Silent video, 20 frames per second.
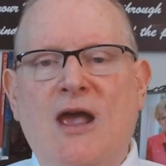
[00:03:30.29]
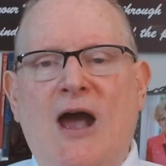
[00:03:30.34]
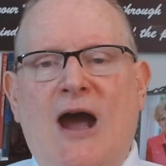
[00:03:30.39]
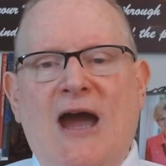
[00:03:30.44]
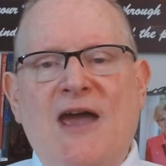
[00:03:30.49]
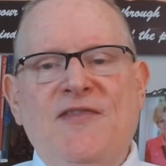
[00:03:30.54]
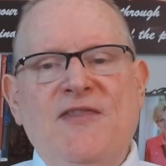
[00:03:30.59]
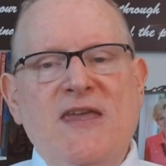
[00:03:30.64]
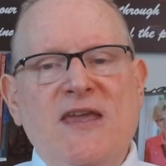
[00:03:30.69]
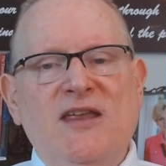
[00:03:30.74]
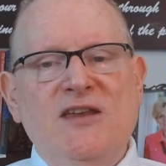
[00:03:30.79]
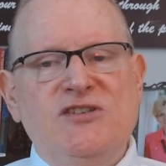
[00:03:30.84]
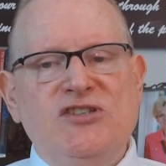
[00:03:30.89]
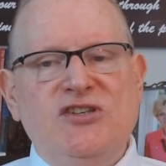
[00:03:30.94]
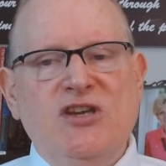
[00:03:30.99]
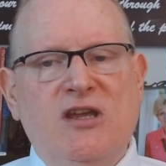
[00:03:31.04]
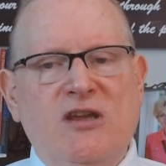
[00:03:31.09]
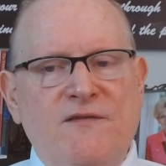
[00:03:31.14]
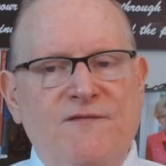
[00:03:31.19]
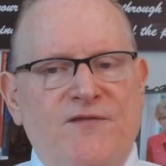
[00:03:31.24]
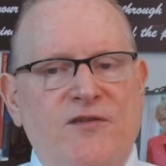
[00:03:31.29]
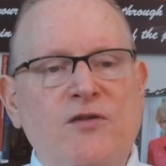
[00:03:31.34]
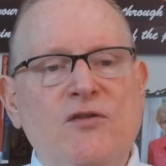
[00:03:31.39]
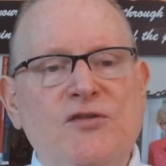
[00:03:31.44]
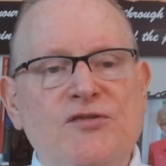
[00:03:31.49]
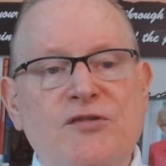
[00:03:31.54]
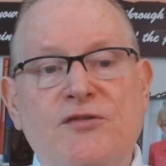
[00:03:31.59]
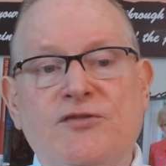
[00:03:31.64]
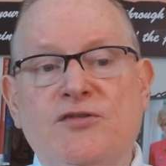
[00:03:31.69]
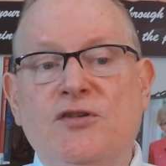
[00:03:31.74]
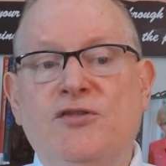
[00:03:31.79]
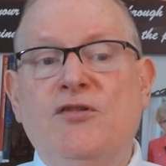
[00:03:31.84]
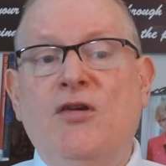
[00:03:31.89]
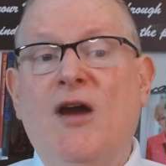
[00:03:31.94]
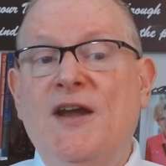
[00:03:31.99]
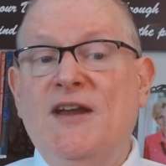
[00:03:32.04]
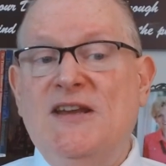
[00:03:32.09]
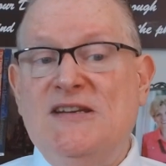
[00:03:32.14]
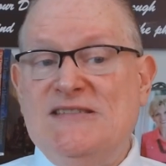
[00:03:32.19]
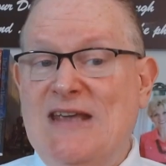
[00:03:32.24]
I think it's to confuse or to
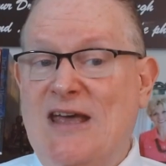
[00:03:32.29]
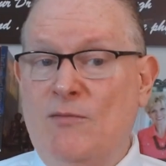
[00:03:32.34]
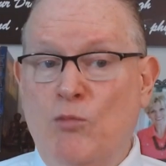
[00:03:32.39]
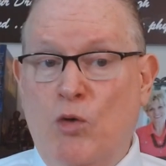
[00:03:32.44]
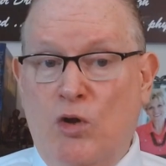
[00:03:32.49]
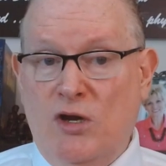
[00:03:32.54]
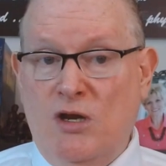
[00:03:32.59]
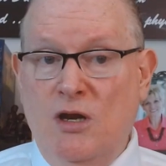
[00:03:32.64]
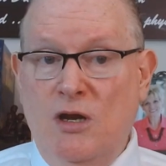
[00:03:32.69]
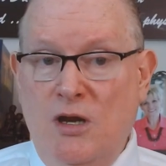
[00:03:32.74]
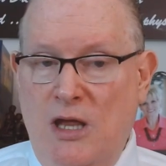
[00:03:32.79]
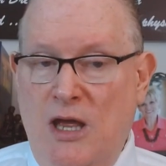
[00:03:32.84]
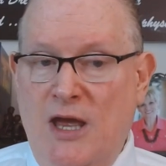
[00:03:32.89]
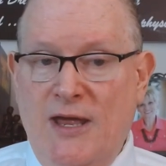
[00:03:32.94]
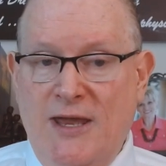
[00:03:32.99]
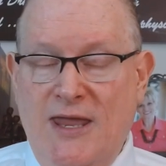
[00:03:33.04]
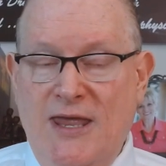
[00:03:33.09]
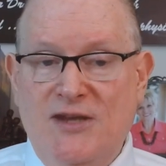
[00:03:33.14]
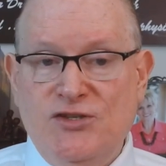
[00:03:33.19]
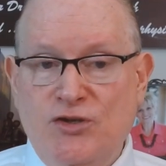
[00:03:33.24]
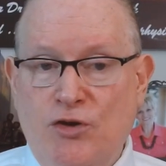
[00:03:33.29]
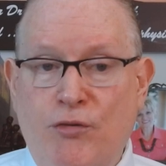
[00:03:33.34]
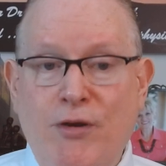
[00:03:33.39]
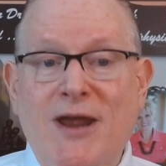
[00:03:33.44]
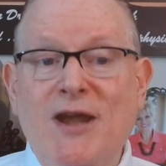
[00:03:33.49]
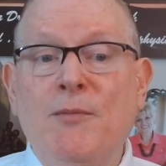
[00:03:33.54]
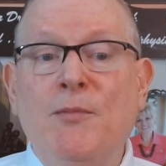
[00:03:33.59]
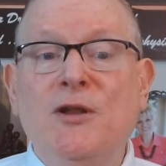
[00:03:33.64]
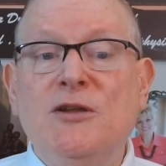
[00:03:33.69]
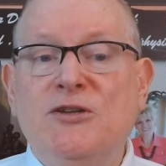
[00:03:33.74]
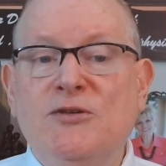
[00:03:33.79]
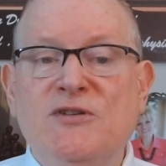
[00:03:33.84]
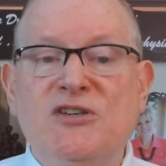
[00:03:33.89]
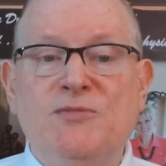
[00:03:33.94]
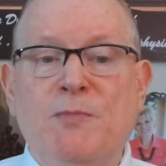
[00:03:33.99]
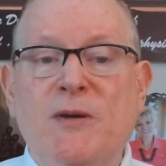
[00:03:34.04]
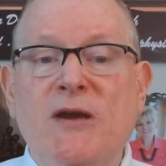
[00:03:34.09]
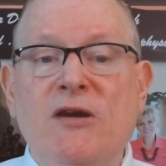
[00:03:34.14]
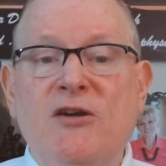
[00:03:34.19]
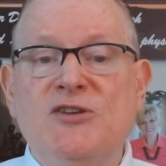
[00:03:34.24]
try to sound more, I guess, credible to his
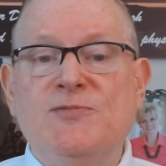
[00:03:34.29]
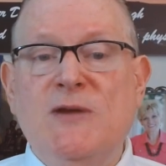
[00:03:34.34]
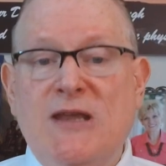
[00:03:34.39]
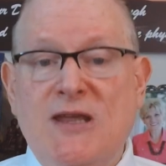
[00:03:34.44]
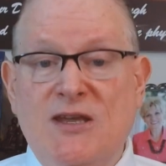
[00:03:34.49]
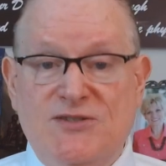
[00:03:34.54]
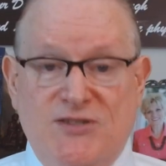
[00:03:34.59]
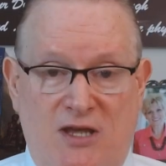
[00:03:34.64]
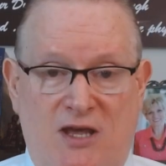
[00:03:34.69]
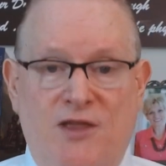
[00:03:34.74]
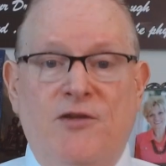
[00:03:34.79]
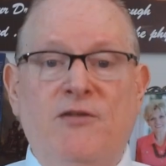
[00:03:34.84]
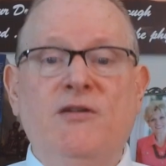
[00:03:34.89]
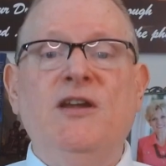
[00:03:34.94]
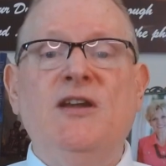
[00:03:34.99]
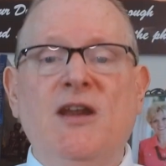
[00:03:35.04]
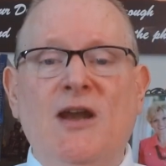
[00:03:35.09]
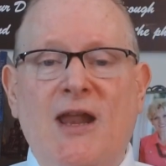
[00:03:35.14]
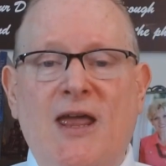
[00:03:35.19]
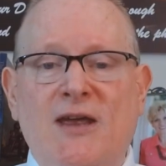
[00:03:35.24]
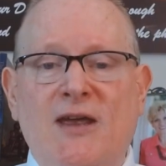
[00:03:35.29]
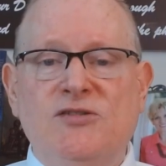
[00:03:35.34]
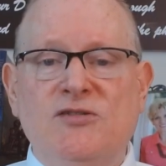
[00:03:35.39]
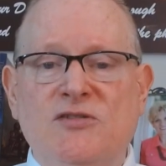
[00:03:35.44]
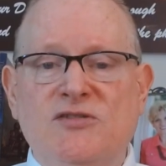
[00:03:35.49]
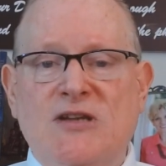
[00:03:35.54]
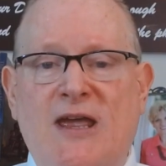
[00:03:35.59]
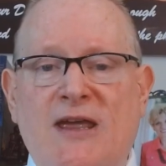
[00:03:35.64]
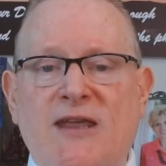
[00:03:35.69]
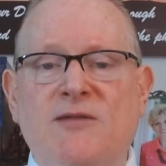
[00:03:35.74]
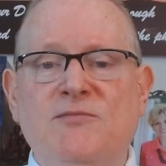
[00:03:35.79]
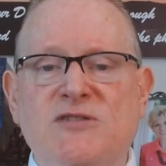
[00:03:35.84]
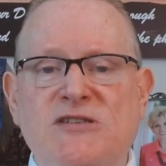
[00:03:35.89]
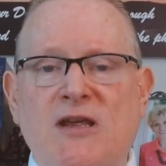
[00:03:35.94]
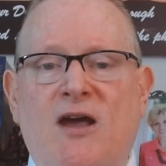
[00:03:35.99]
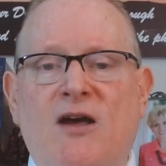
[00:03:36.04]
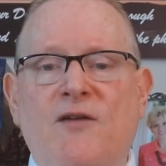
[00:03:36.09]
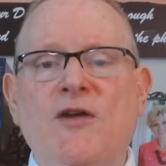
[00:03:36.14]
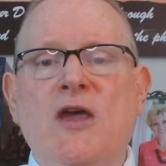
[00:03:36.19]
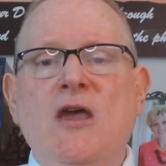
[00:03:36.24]
peers because other intellectuals like
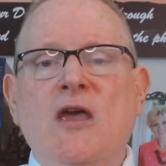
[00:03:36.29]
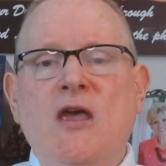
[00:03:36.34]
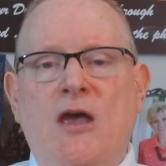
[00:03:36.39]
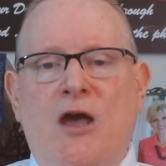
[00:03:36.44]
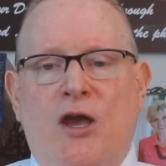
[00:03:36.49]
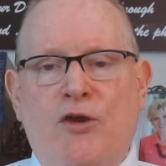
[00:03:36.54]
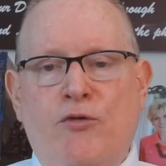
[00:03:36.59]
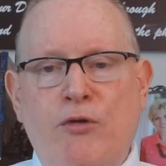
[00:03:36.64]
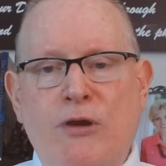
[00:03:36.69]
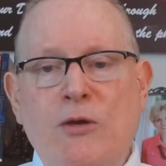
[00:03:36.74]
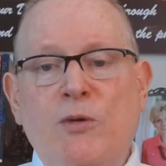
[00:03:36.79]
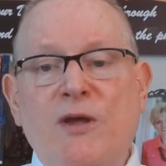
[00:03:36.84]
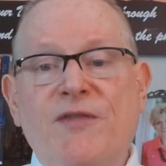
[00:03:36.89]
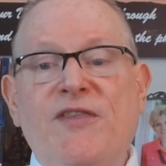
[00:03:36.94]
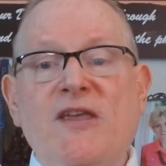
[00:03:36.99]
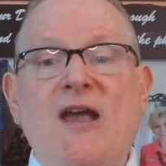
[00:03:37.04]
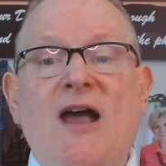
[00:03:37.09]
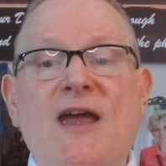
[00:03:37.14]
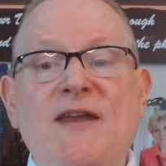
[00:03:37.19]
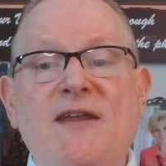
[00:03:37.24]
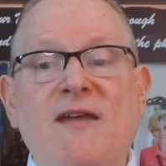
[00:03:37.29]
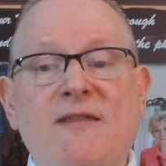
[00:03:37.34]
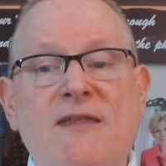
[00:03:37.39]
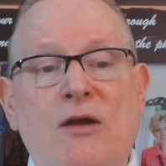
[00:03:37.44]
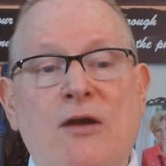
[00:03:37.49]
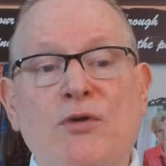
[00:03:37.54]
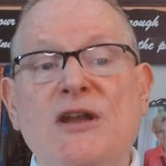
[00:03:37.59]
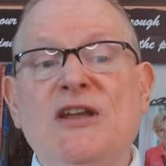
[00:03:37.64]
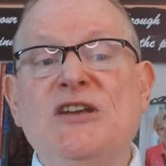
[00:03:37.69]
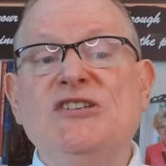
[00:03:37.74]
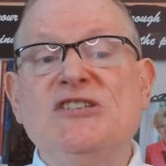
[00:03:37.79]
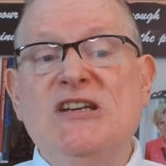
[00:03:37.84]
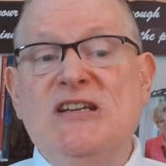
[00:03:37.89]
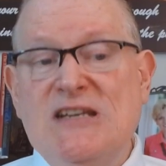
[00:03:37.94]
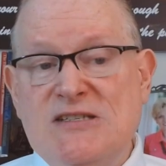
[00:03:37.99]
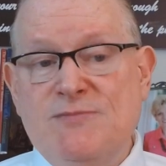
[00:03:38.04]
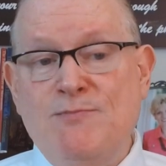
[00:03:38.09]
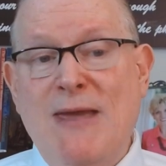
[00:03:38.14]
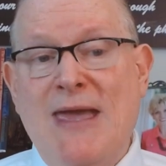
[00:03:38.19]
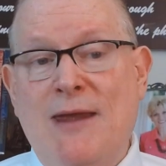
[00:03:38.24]
himself agree with the idea that religion
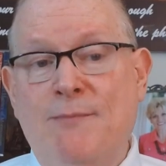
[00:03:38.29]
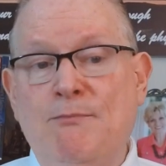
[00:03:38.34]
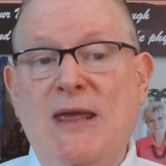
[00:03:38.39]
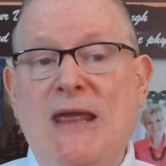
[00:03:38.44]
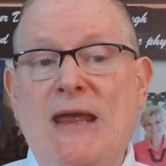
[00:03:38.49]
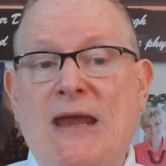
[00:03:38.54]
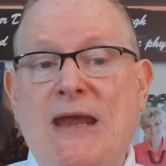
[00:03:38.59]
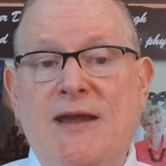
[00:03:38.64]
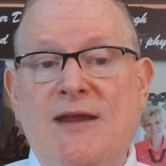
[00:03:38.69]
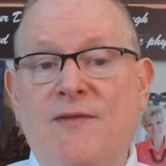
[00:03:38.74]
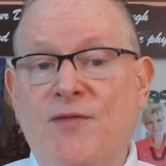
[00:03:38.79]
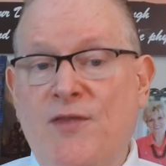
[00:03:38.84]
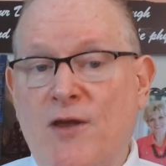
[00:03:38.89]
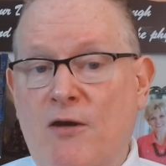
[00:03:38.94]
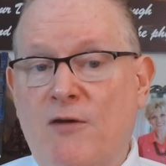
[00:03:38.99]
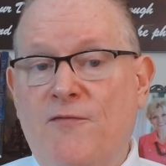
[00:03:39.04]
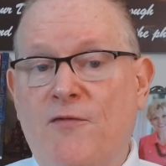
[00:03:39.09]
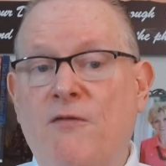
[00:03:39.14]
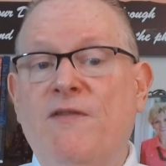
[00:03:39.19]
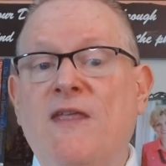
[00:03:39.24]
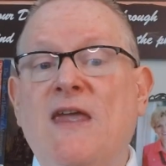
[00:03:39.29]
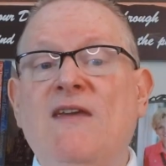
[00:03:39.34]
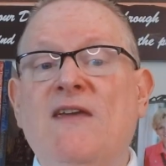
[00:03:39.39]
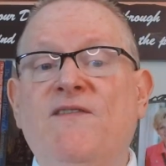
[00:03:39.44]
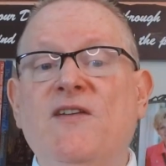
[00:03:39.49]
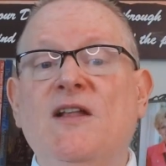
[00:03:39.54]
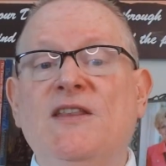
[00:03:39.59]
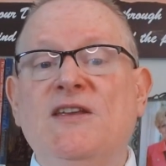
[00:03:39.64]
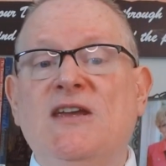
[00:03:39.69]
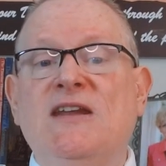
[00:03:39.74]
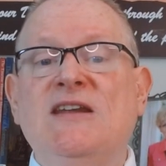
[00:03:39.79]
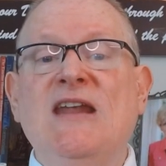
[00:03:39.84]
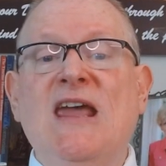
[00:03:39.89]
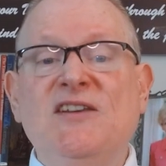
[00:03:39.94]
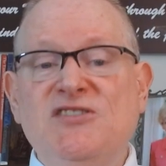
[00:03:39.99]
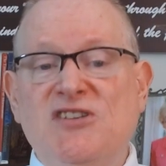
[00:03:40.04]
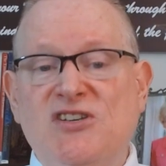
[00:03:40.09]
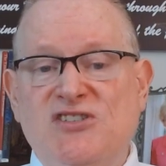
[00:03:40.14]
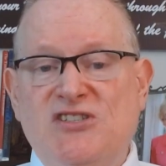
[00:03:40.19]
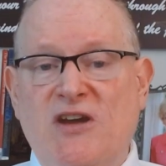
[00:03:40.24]
is man made and therefore they feel it
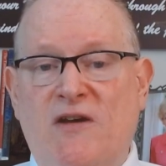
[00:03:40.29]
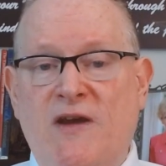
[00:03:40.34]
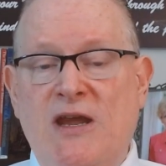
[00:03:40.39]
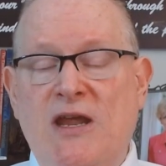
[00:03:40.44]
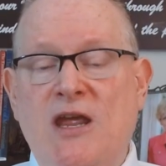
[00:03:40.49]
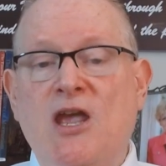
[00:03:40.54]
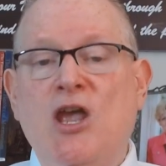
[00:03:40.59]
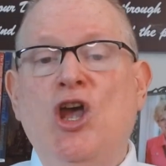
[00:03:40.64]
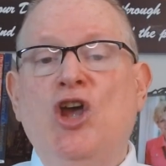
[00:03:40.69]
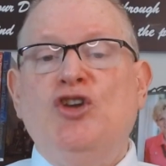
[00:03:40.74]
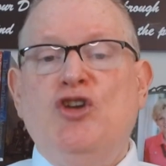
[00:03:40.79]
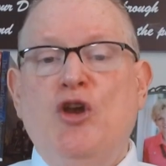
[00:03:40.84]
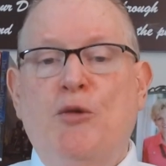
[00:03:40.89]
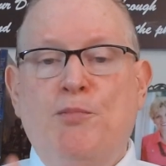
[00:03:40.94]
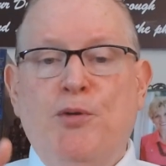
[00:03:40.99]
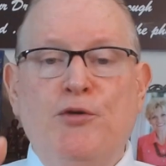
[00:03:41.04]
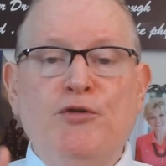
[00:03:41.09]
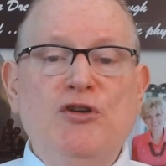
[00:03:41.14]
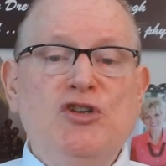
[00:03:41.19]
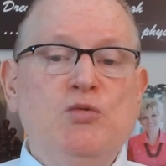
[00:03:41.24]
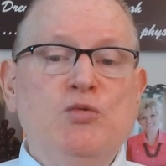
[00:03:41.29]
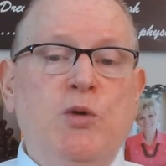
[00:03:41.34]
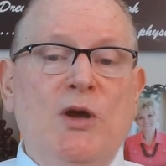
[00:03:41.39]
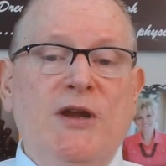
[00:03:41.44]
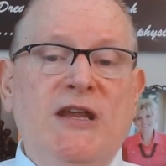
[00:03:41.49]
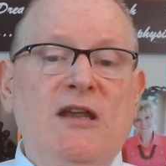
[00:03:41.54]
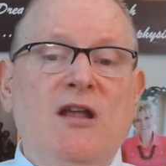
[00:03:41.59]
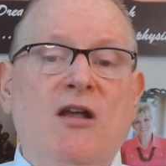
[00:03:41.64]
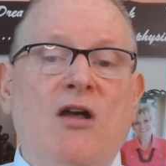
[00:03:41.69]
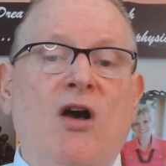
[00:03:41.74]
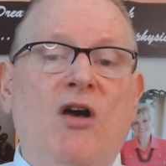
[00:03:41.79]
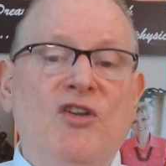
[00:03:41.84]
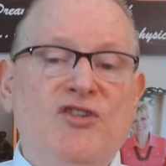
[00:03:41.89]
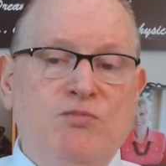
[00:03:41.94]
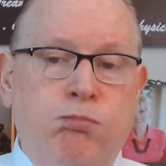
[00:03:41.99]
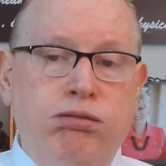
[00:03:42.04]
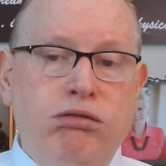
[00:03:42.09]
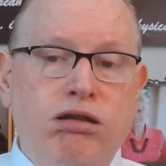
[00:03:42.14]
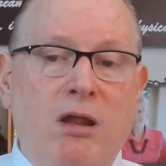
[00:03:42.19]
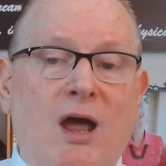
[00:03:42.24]
necessary to produce what he calls
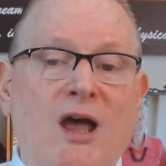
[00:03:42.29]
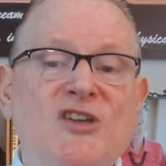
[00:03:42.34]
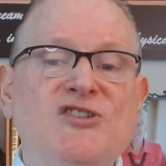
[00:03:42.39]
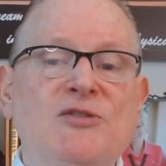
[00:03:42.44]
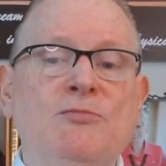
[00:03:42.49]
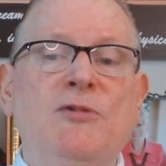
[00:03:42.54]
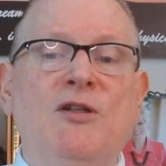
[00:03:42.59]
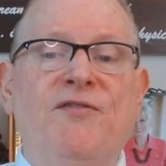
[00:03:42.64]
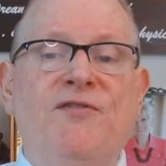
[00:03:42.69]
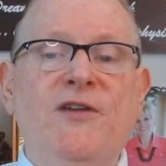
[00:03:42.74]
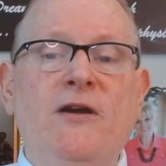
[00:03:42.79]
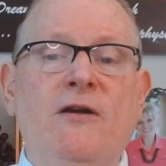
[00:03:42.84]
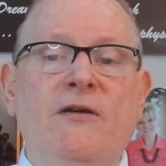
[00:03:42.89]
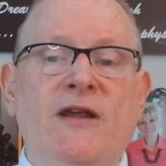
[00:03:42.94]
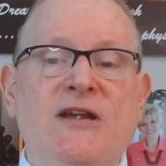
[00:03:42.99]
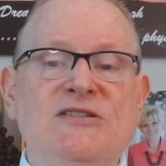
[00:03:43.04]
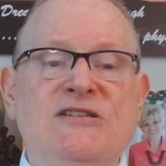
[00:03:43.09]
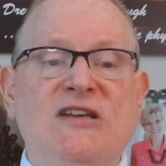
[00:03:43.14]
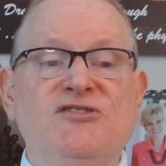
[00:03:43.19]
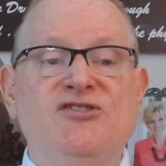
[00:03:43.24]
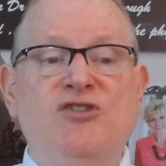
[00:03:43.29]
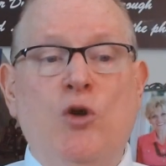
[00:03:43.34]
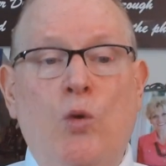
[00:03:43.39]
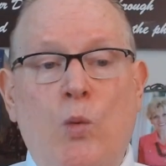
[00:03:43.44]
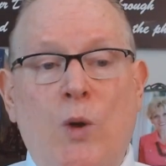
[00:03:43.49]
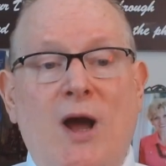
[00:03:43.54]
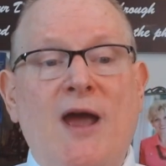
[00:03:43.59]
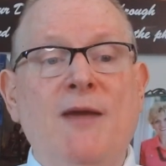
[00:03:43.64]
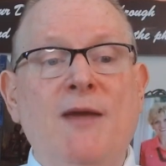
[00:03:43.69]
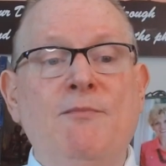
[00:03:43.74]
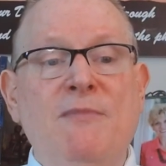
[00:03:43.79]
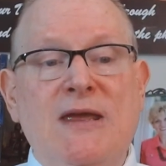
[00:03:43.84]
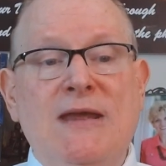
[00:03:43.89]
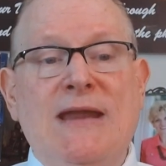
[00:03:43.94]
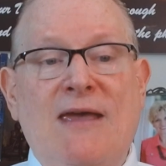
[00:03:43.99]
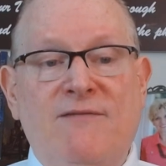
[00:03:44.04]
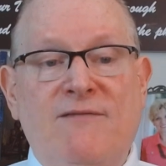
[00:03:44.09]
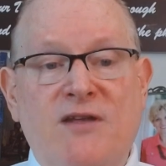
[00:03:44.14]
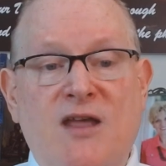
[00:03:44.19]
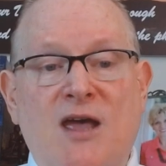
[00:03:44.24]
plausible theories as to why men
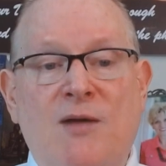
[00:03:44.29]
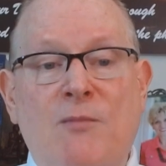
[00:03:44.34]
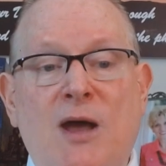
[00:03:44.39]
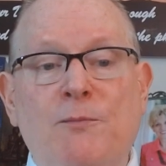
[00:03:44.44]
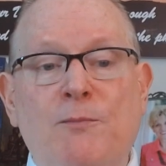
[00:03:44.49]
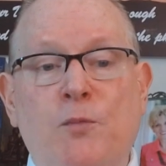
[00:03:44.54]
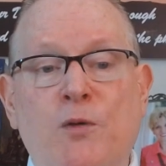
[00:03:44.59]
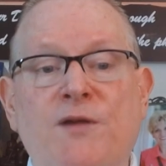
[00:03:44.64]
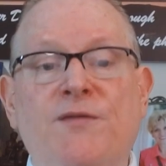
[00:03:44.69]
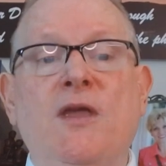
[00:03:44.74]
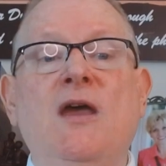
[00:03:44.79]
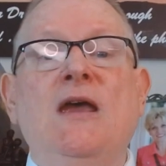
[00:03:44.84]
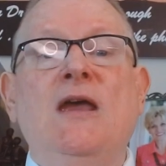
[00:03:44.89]
have come up with